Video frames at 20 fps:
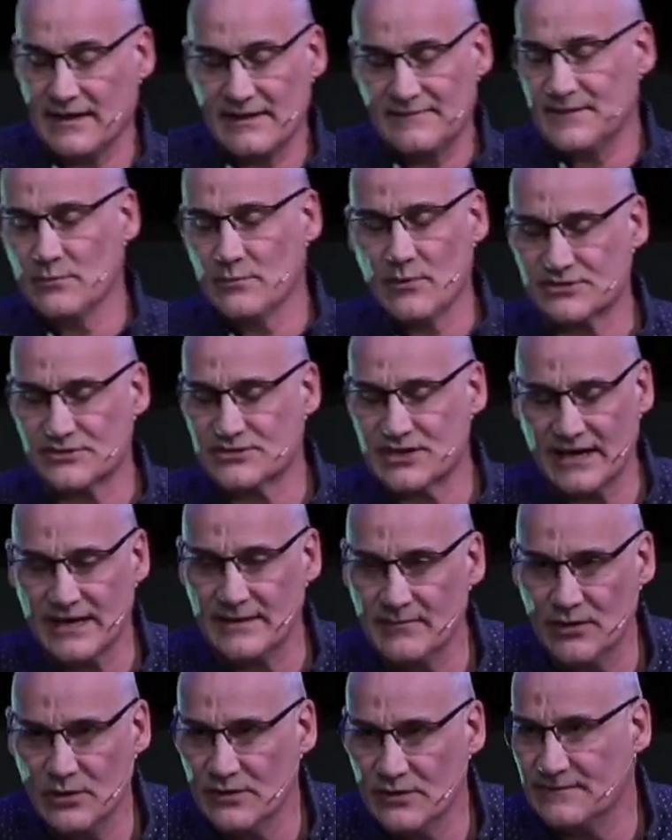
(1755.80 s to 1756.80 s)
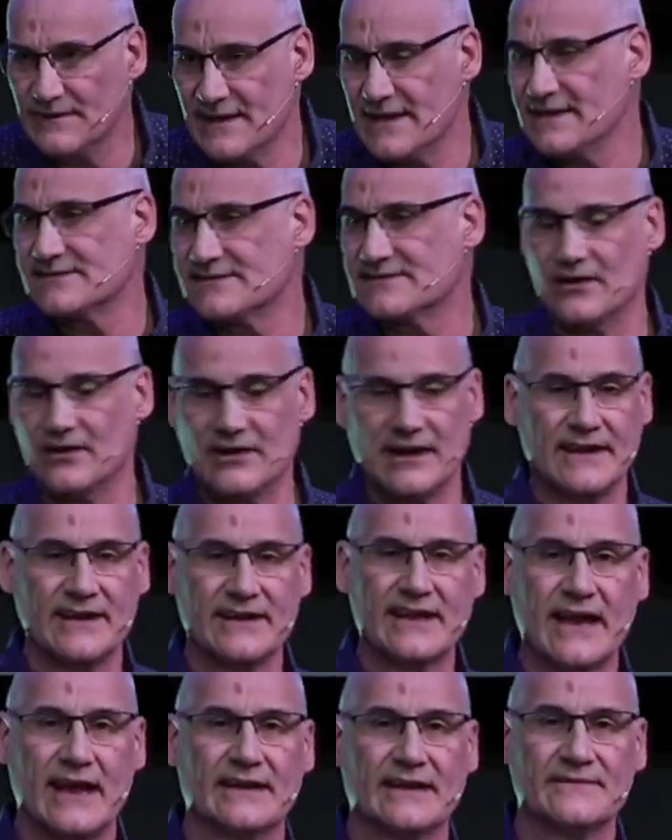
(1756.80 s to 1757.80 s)
you watch any movies or any
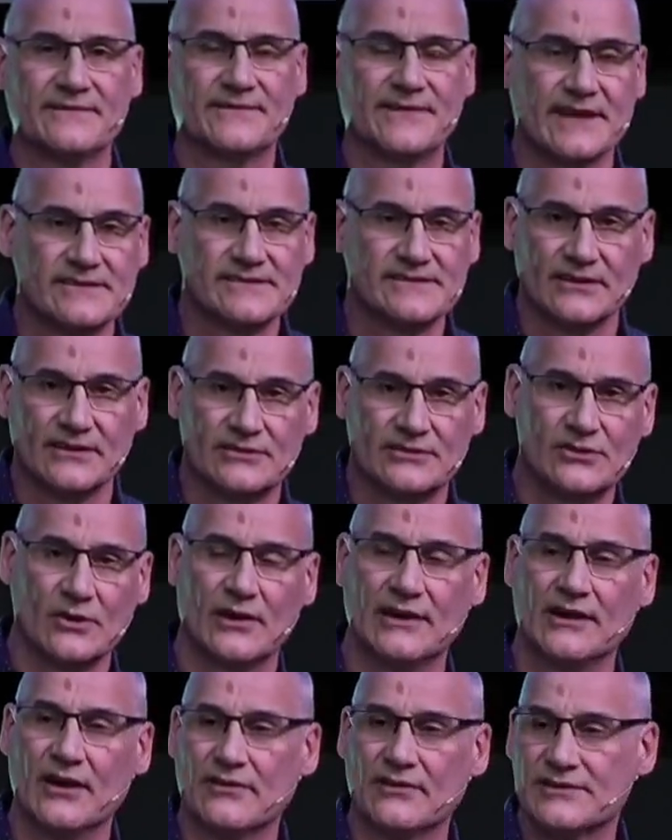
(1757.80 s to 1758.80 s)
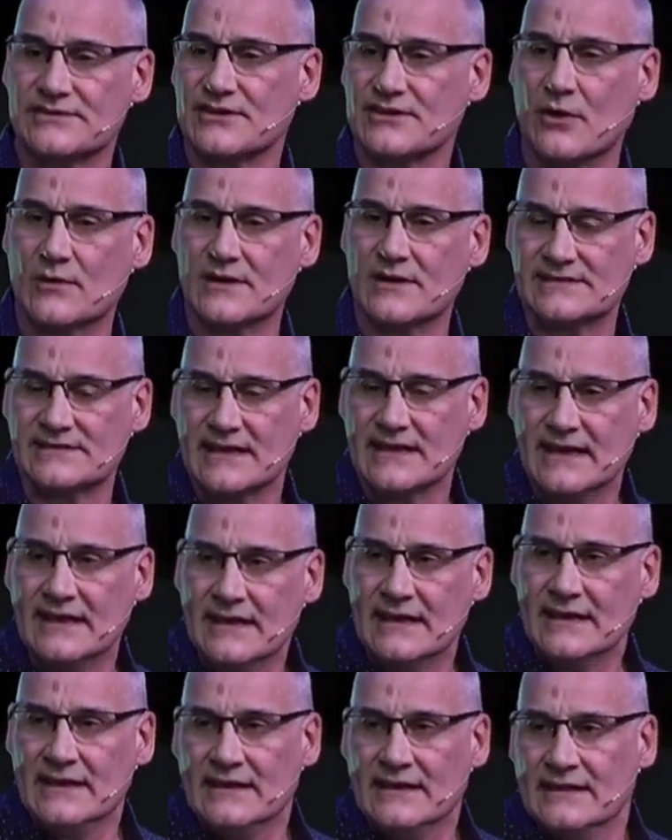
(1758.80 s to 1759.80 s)
kind of things that are going on, there's always,
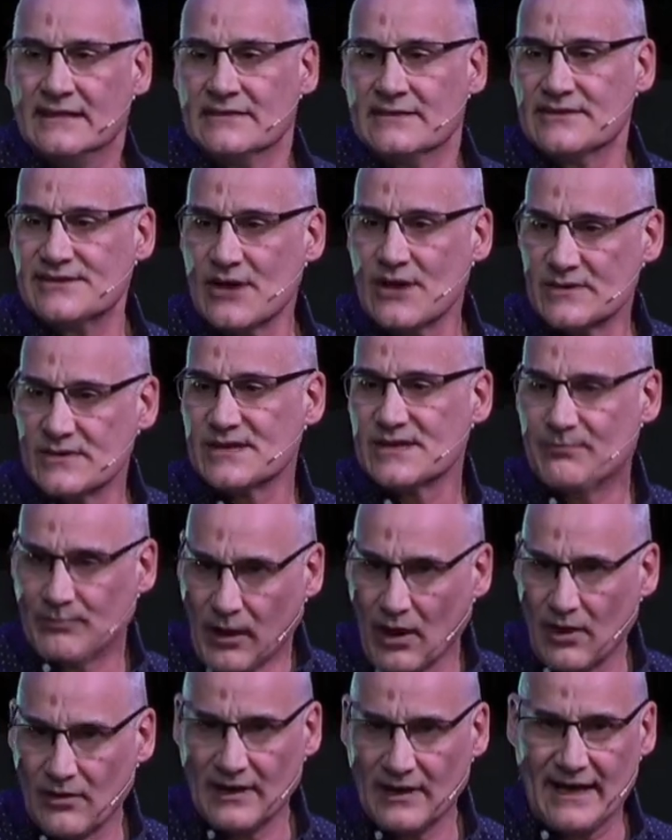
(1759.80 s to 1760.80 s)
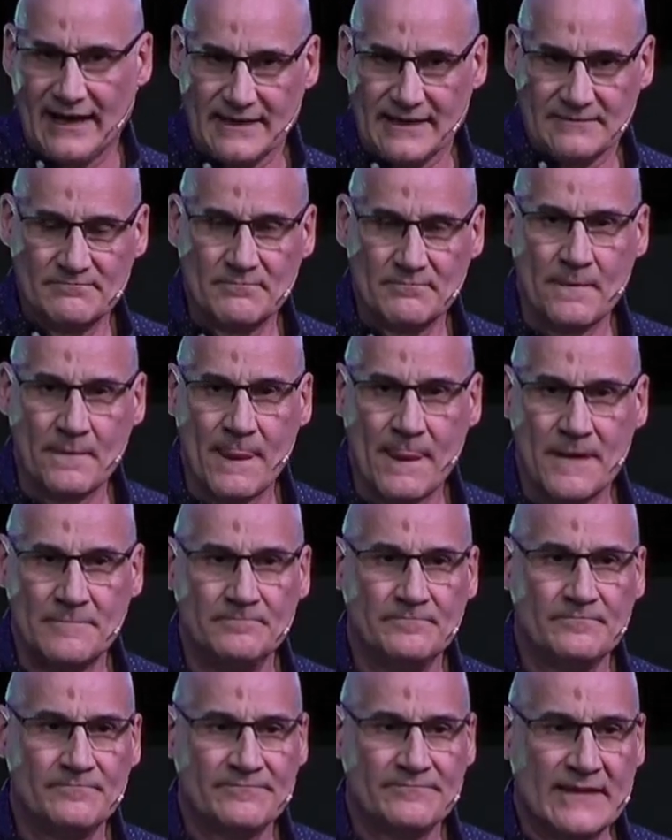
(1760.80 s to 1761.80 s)
there's always a plot line.
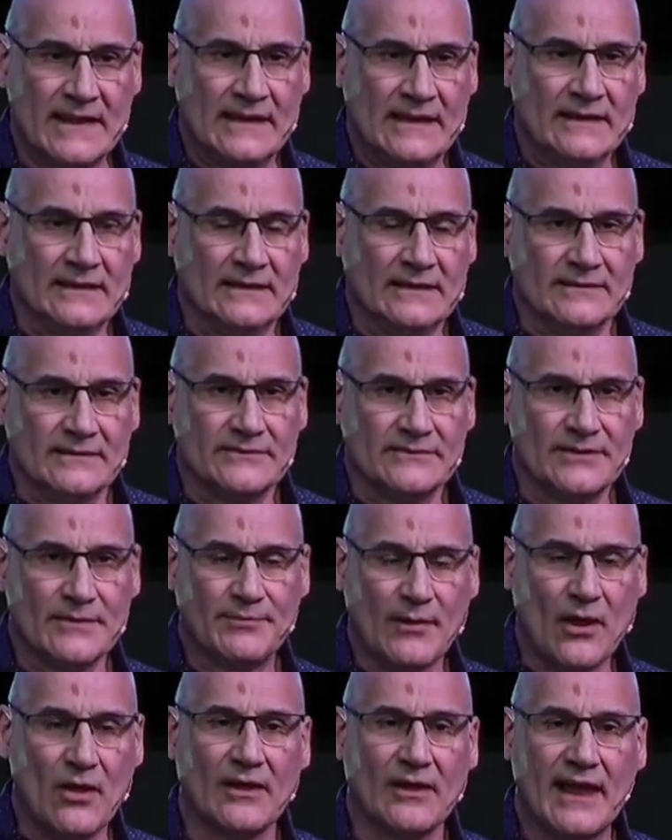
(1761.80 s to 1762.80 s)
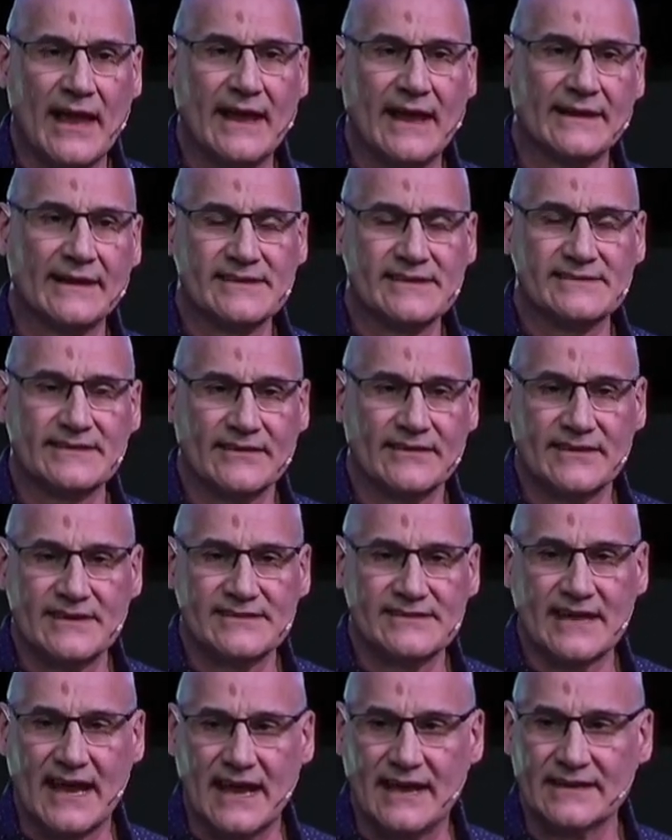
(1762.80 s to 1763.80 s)
The plot line is that there's
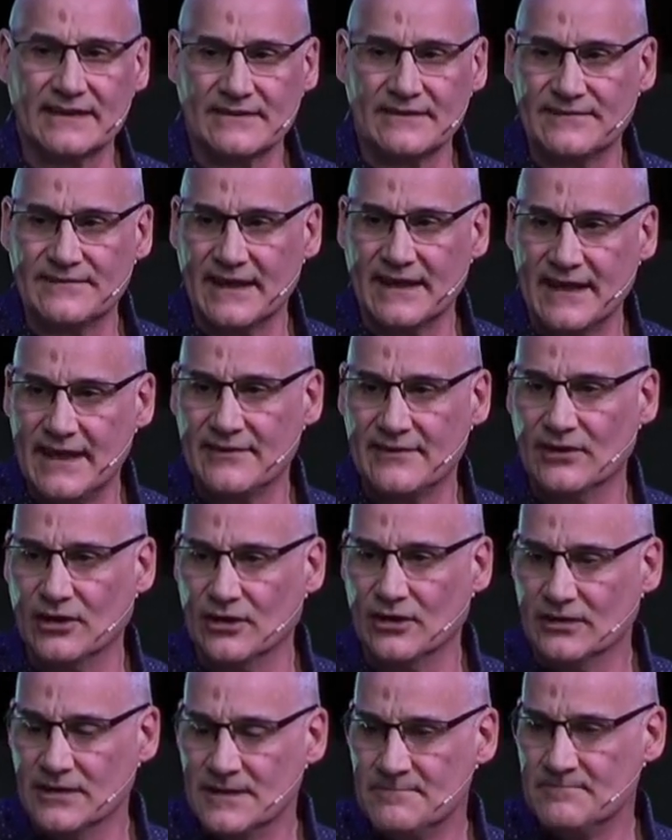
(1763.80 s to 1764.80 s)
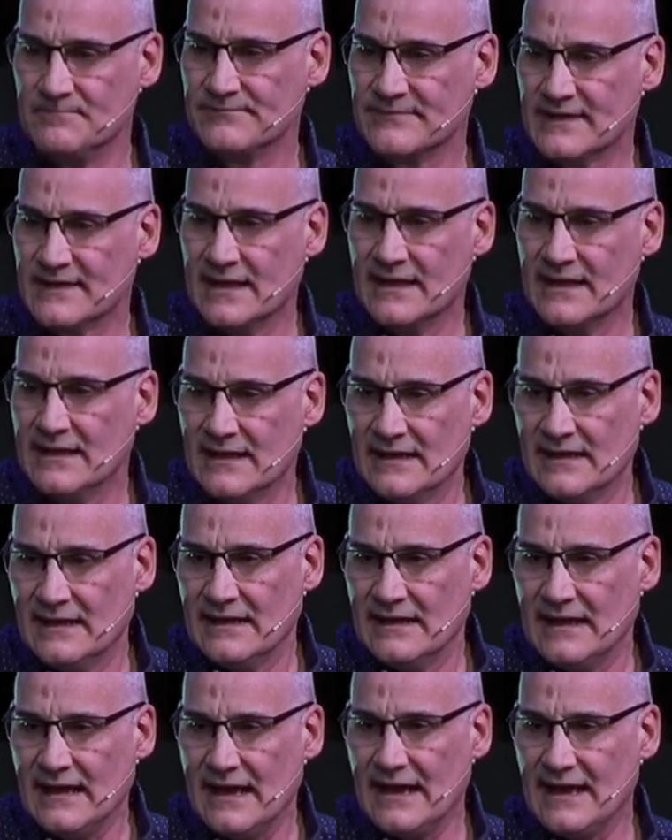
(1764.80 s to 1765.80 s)
kind of a hero
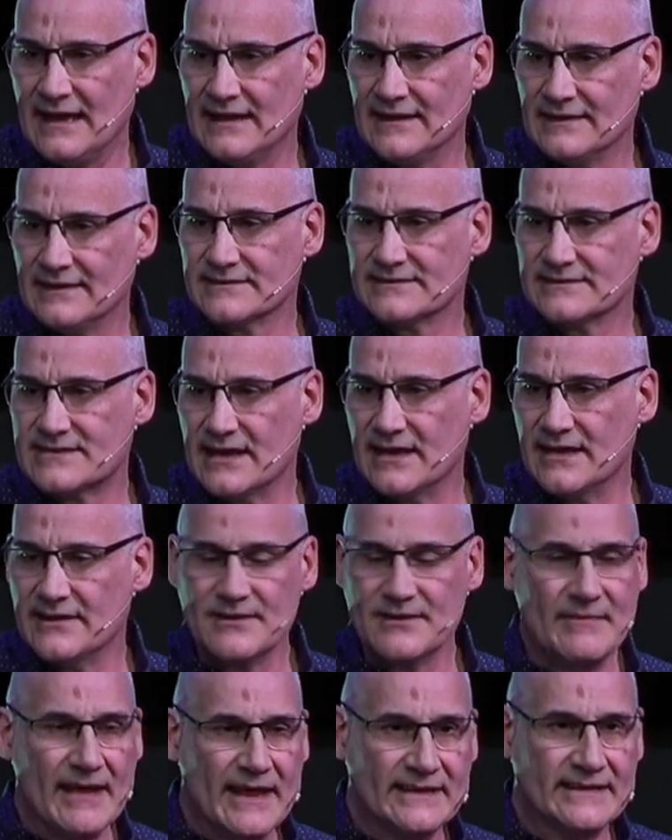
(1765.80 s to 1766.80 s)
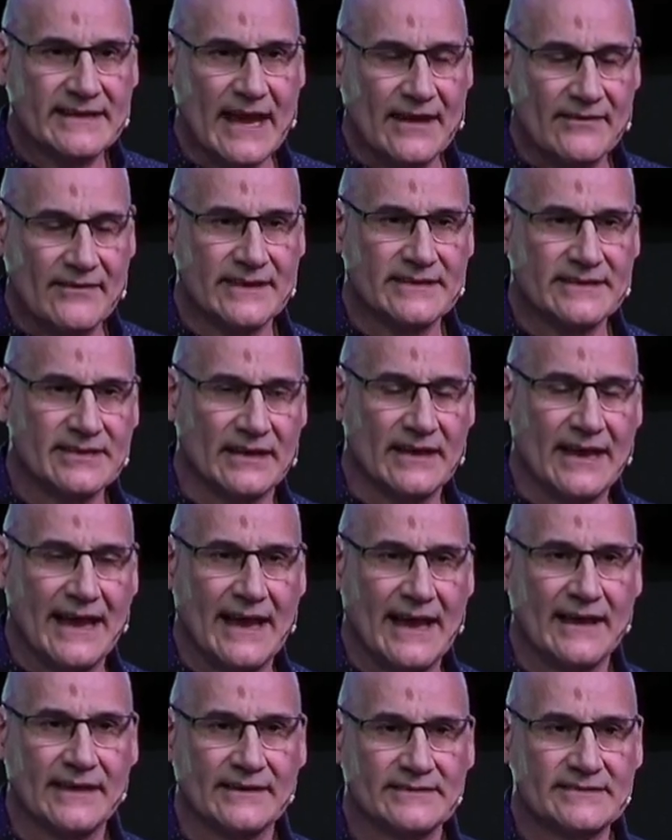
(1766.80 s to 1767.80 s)
and uh, the main character,
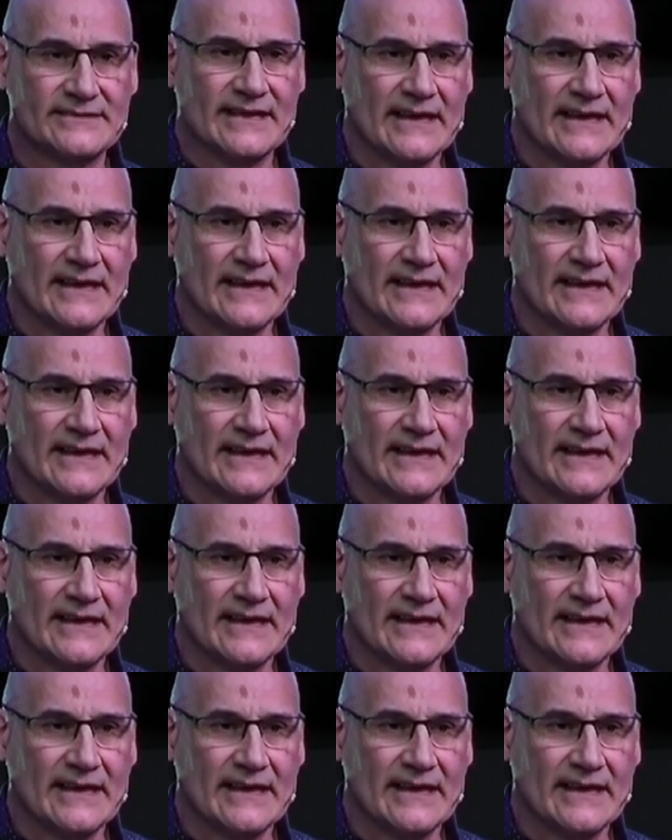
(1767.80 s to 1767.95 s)
and